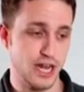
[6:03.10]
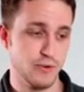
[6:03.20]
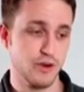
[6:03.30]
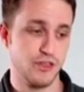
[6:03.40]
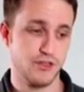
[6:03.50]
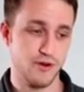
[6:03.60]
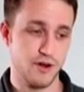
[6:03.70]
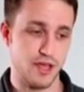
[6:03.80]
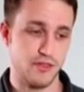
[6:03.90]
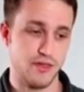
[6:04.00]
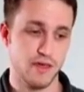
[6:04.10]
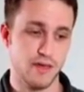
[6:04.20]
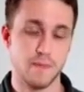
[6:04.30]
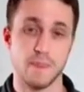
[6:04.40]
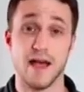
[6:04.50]
January 30th,
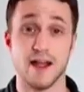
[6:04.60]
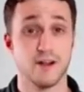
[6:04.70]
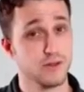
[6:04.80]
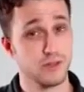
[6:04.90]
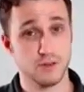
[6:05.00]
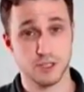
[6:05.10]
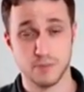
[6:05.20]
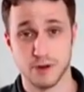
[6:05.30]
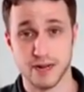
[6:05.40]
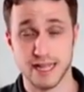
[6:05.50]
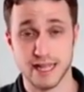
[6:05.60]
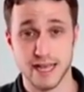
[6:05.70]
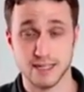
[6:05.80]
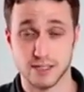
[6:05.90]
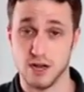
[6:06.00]
I heard the Holy Spirit
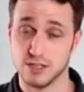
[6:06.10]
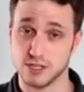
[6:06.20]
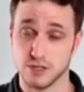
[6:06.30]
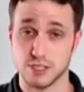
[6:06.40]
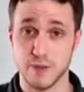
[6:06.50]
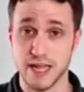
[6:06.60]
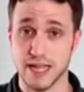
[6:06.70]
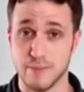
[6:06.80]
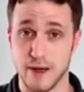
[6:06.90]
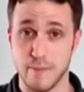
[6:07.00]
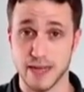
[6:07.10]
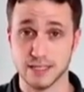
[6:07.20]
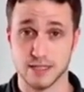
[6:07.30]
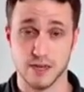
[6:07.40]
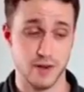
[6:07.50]
again start speaking about
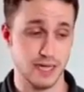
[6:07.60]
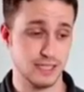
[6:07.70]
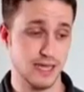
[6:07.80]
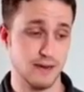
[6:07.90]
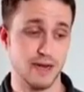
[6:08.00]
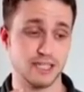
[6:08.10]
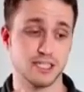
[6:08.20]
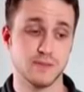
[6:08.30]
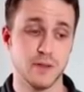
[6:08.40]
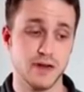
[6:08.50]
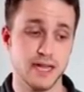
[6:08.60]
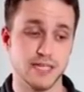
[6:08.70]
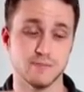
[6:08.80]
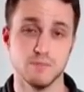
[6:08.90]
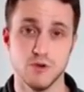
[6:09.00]
Mexico, and he said, my spirit
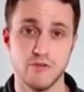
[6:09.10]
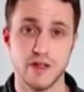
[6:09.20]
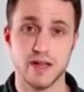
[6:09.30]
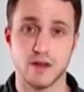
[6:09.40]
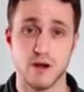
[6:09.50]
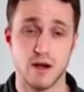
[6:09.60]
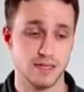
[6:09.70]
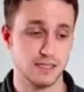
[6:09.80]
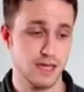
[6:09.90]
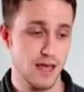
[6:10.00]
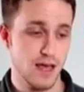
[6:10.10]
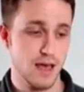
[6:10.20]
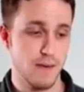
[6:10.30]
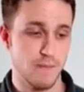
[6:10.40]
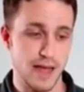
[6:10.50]
is moving across
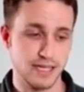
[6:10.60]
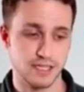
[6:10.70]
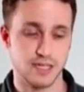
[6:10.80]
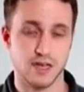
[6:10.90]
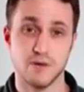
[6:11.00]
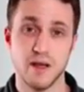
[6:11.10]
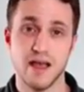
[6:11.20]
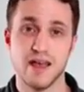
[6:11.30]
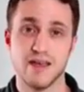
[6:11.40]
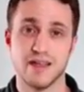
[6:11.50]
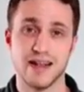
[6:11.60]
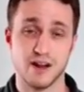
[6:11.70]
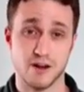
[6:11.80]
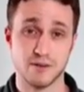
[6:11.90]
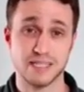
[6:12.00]
Mexico. Then
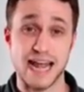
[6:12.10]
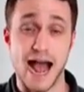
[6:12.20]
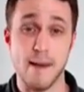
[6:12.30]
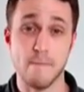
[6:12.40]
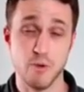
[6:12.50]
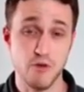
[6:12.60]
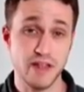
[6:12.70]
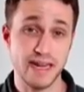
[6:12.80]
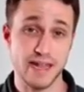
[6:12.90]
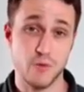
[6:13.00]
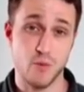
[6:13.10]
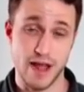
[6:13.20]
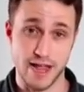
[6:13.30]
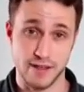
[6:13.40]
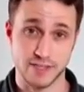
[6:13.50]
I heard him say, I'm moving in
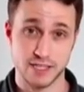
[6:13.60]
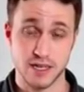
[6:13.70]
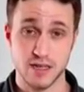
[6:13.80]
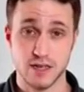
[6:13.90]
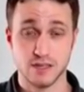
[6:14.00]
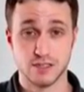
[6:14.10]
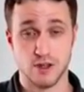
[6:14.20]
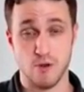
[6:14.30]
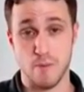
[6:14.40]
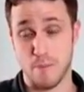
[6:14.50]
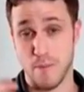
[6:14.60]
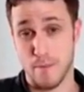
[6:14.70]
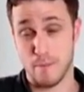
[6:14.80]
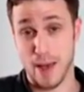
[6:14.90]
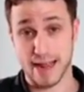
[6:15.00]
waves. So
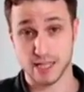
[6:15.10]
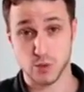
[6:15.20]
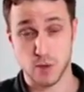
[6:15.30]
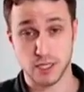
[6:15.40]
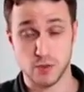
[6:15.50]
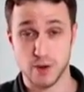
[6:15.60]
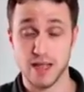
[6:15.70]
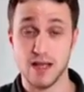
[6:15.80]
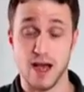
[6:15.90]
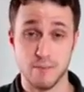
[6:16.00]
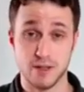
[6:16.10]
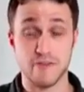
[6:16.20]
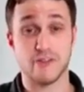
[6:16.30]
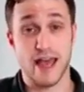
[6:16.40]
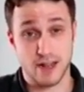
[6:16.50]
back in 2020, I
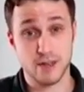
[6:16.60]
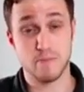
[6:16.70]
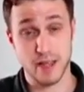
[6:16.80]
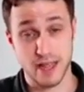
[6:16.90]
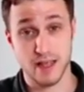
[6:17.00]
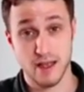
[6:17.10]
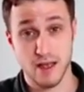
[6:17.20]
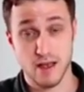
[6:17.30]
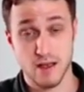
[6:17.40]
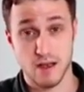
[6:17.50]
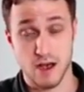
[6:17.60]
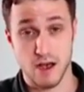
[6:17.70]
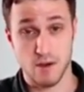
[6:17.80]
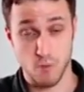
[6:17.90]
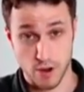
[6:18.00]
believe that could be
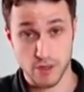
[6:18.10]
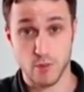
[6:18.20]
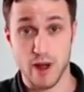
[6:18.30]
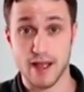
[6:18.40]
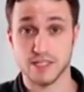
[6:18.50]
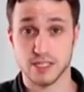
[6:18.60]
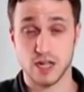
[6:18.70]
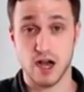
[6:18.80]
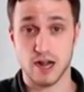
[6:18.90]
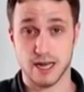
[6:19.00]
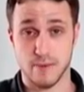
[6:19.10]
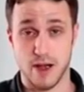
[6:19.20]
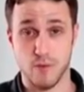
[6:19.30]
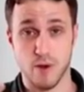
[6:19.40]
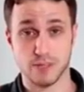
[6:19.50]
one of the waves he's talking
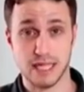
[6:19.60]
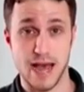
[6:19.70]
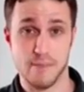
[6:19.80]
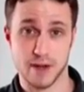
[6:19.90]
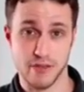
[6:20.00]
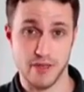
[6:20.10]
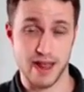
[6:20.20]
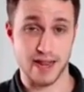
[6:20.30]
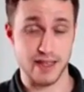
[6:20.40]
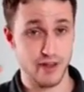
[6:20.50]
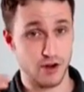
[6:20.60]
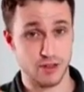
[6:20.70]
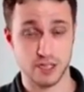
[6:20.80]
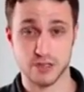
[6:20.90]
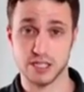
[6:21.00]
about, what was happening then, even
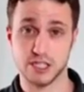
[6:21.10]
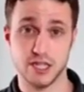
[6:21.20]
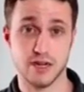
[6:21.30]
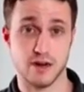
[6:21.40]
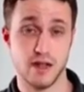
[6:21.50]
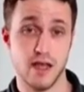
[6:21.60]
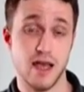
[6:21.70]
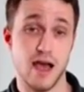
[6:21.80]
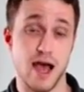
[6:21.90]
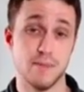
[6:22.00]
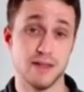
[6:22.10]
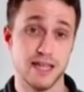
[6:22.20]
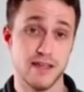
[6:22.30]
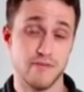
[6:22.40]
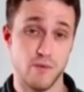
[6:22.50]
earlier this year. I
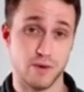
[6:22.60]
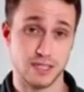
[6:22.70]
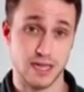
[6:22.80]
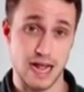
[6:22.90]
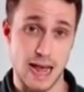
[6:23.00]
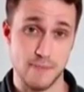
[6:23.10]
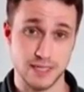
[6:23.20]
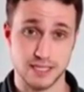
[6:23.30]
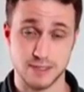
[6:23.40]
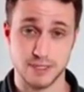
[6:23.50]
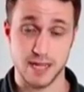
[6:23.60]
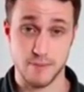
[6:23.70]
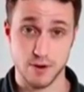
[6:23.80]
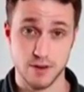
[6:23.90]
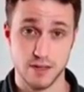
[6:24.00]
believe what's going to happen in
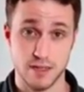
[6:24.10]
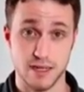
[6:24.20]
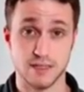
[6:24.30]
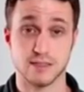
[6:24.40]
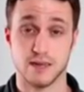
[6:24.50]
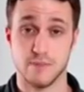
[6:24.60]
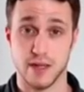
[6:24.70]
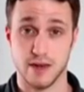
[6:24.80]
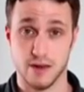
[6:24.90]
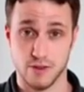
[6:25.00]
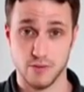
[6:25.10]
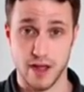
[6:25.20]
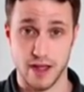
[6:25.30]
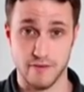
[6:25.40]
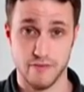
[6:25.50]
September is going to be another
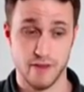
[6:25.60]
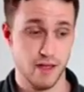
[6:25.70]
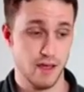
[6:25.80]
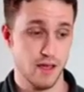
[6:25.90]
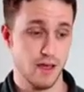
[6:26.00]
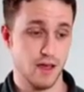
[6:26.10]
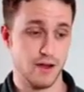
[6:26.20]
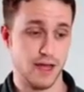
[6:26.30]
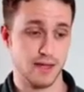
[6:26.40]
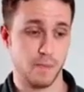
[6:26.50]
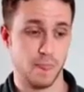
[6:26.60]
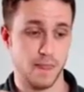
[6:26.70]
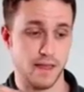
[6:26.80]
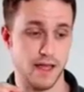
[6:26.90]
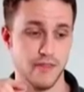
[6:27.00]
wave. Okay,
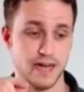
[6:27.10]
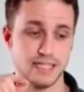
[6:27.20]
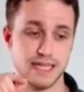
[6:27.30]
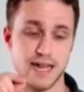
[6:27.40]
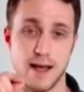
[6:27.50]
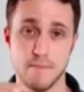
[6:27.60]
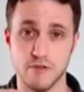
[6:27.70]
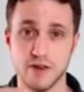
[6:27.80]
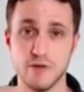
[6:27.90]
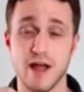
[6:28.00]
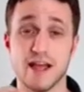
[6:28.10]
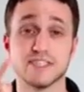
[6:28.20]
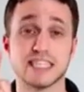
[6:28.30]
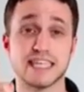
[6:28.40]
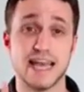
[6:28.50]
and then he said, I'm moving in
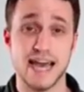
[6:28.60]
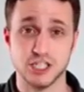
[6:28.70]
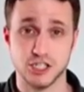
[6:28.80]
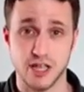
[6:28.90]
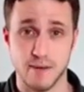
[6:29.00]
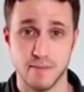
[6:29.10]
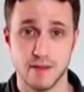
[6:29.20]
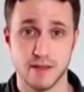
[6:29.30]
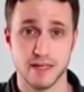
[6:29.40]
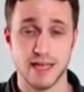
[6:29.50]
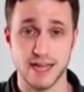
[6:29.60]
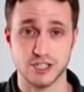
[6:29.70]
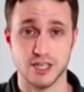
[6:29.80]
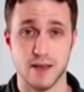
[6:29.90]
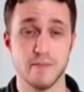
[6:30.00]
waves, catch them,
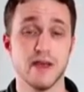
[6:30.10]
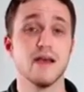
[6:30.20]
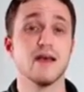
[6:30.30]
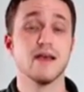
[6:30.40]
catch them.